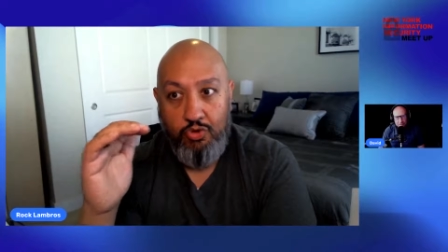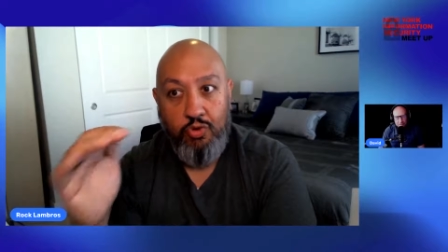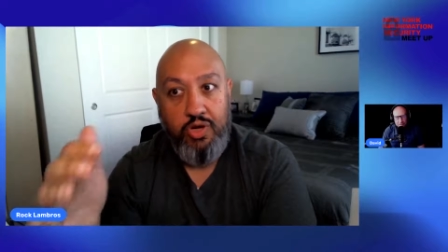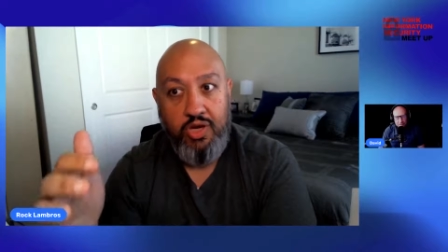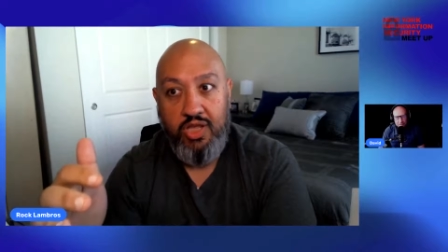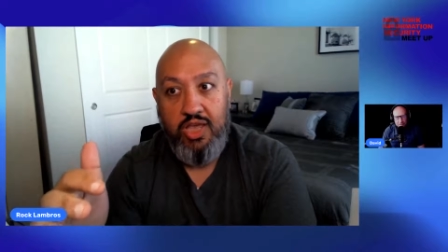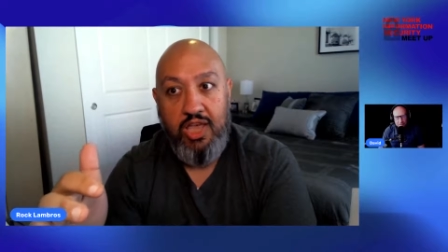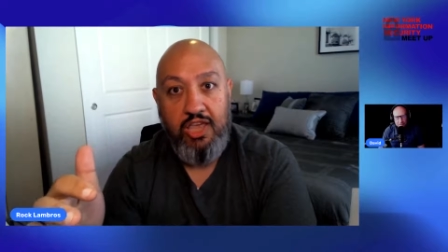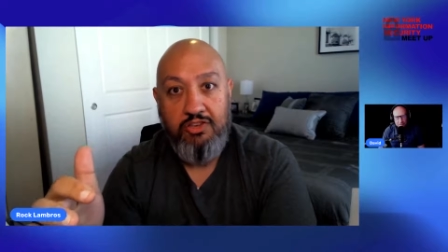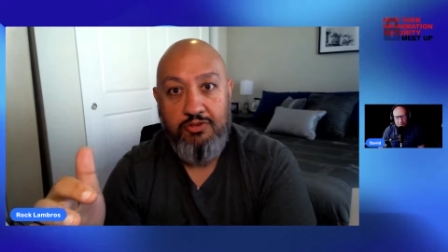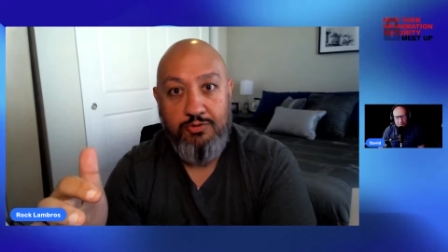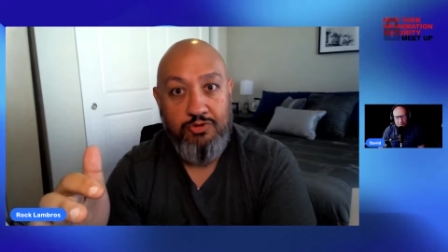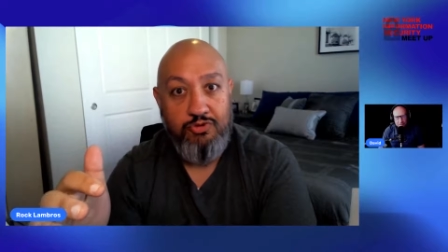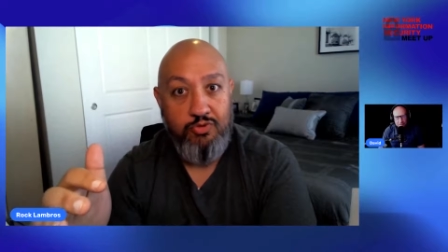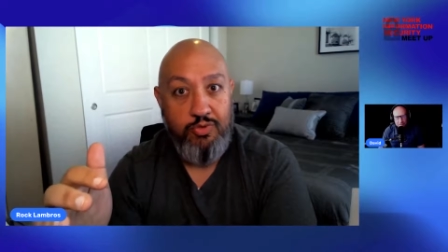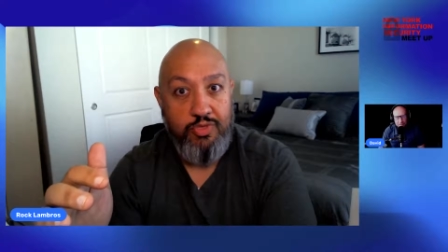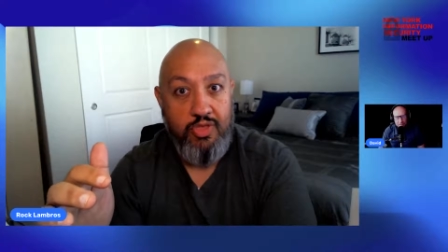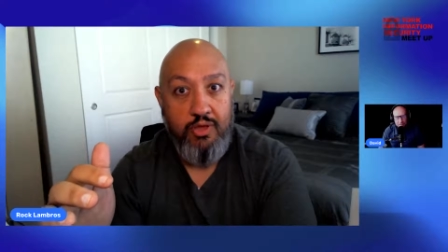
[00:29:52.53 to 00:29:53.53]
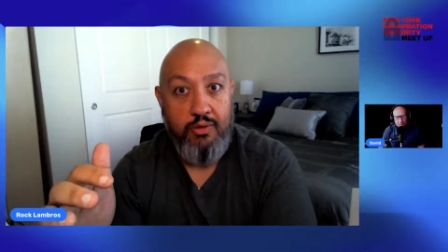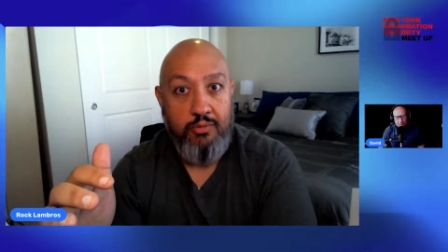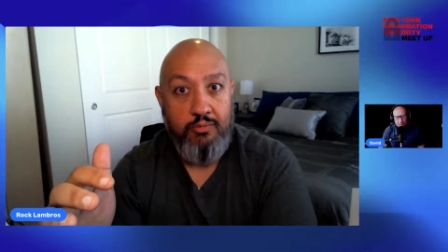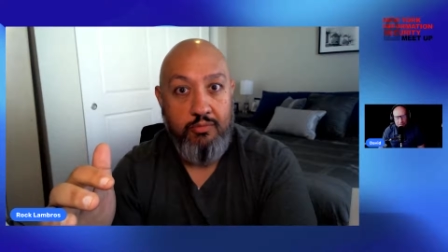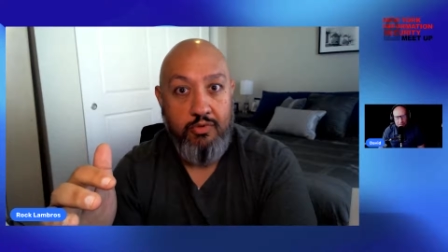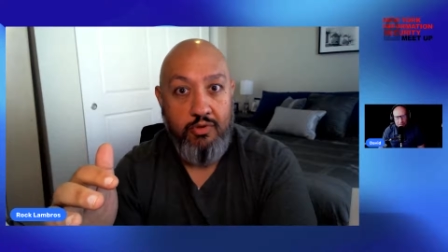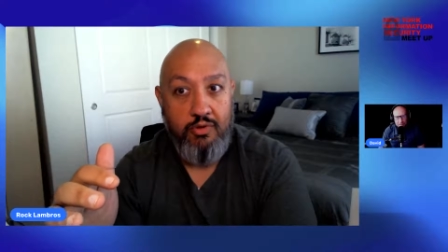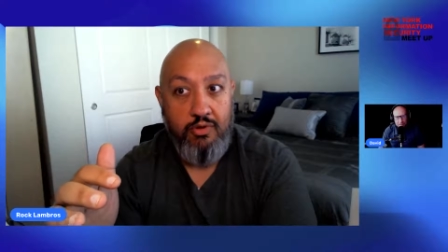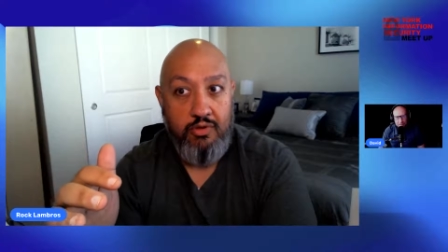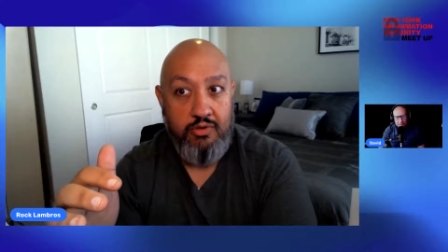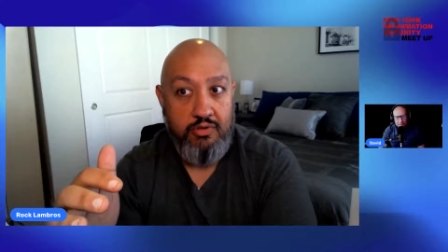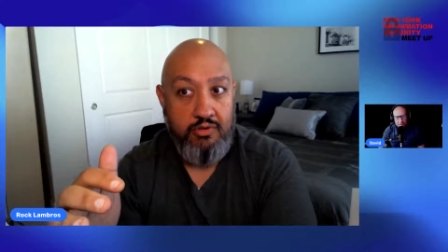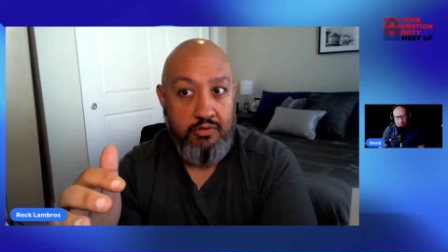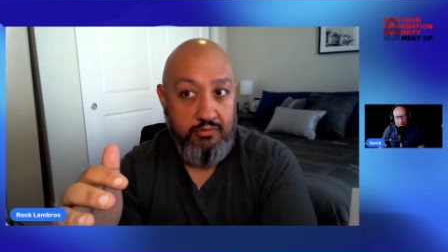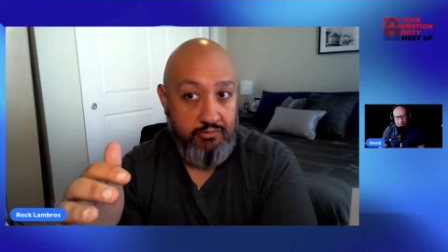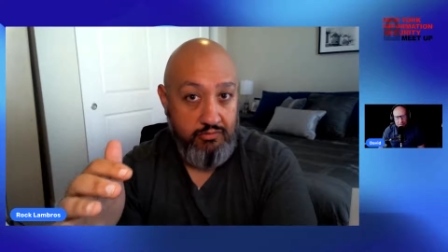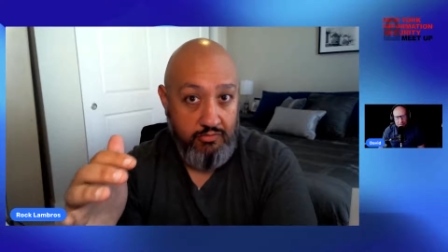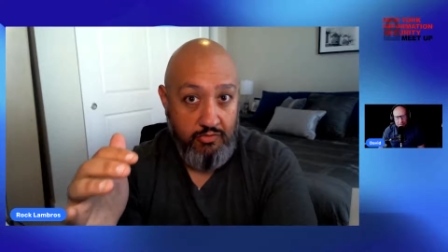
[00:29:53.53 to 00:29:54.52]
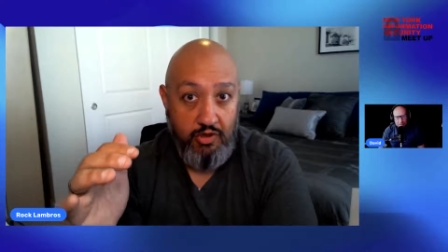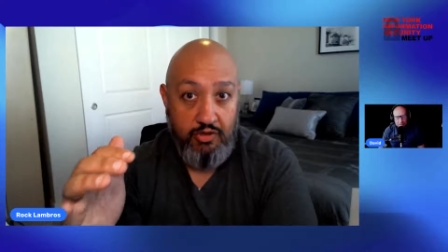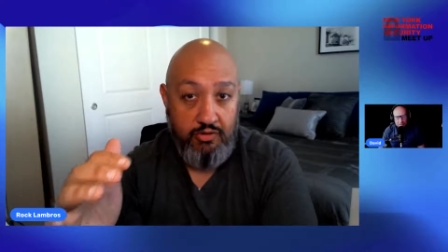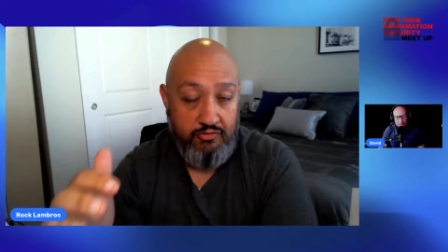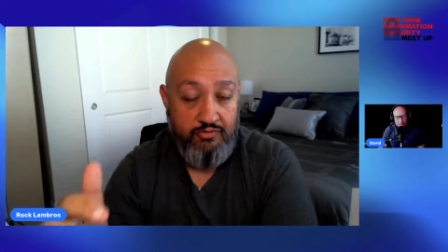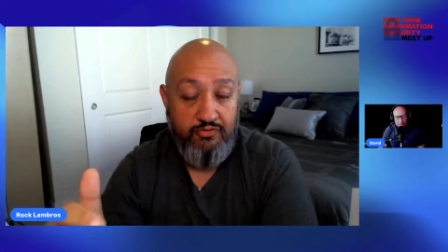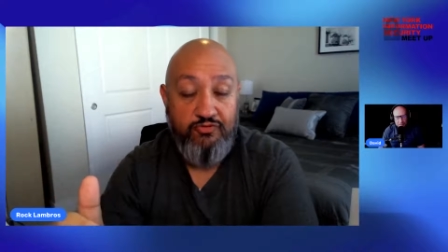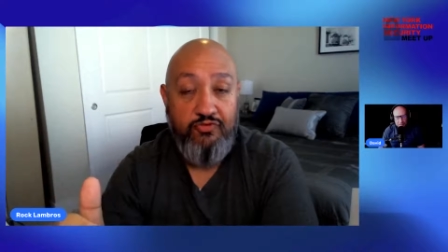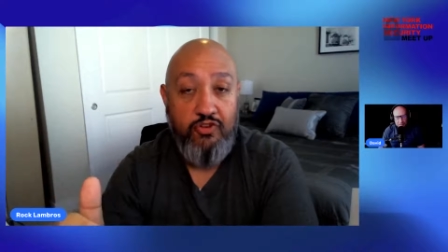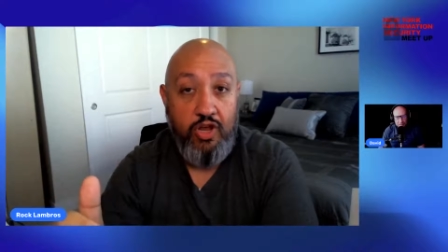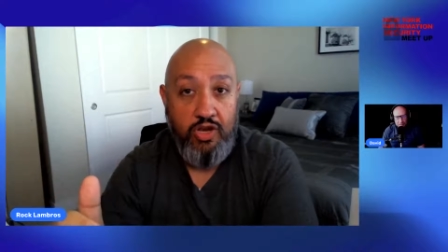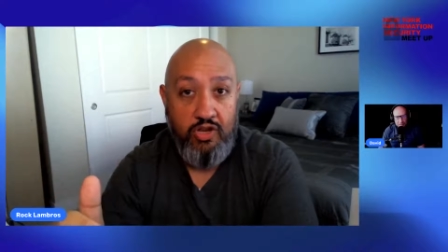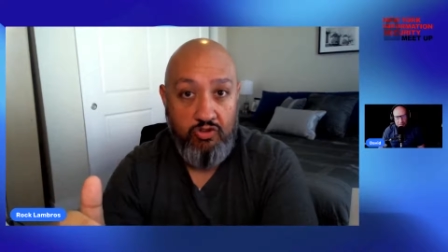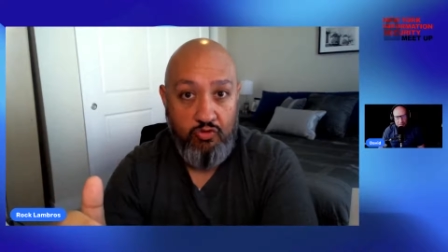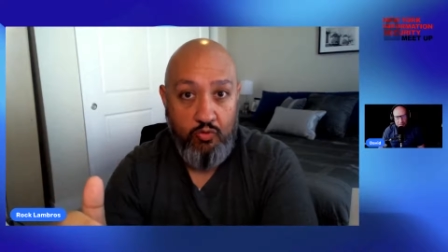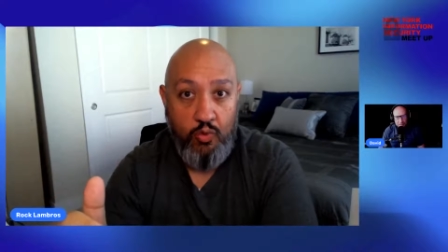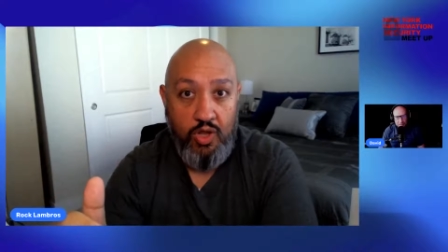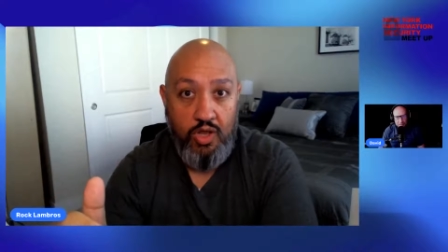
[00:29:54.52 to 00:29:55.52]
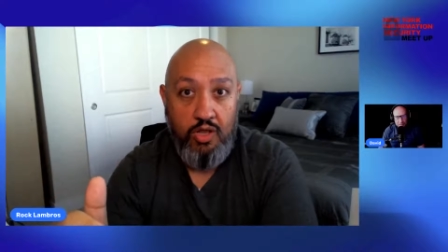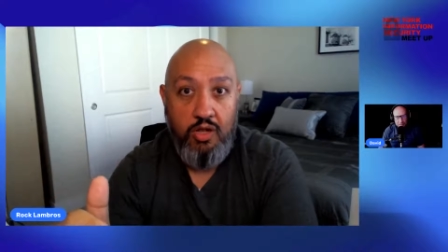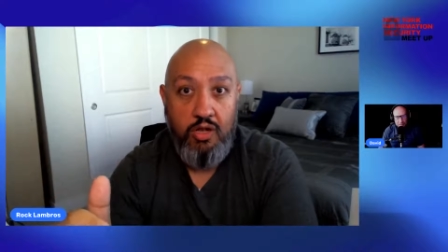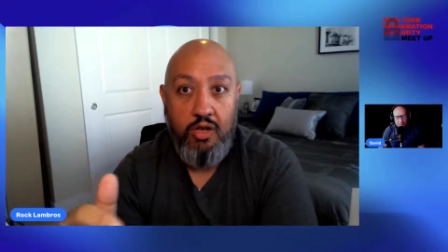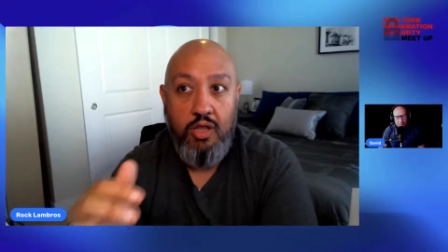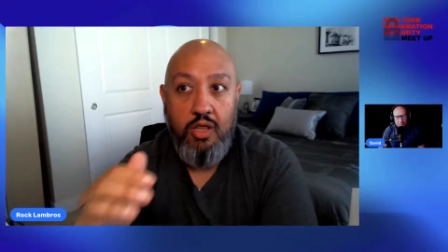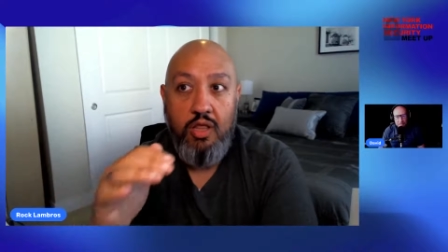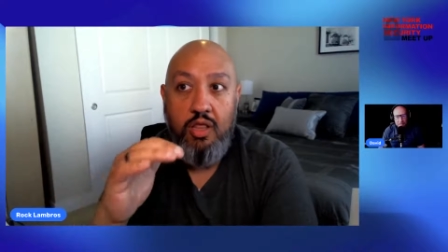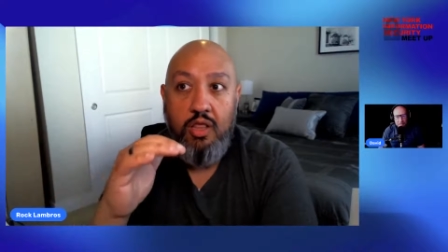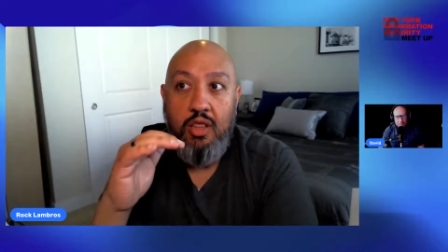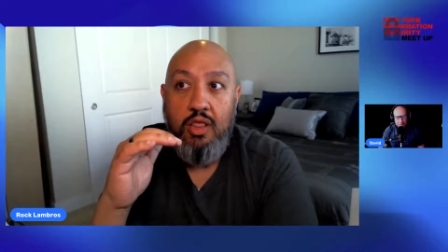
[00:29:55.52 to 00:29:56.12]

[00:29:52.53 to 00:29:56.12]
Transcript: engagements with them is fun as well.